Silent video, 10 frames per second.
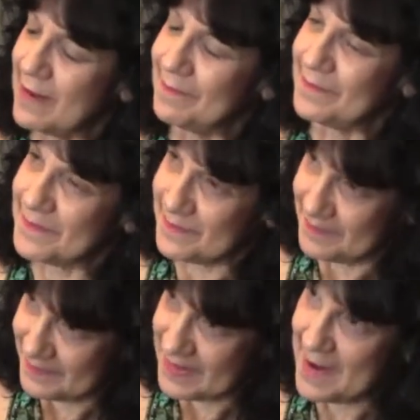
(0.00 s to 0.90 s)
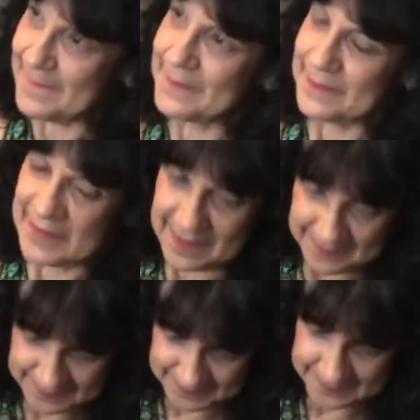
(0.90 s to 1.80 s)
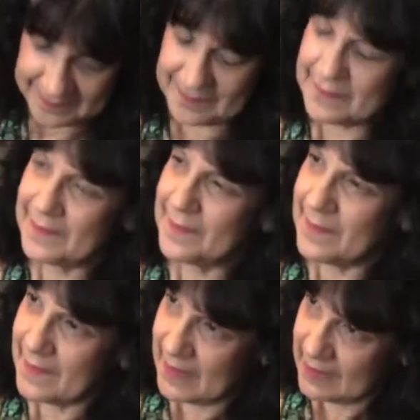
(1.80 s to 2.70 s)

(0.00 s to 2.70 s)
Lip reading: accomplishment, like helping him, and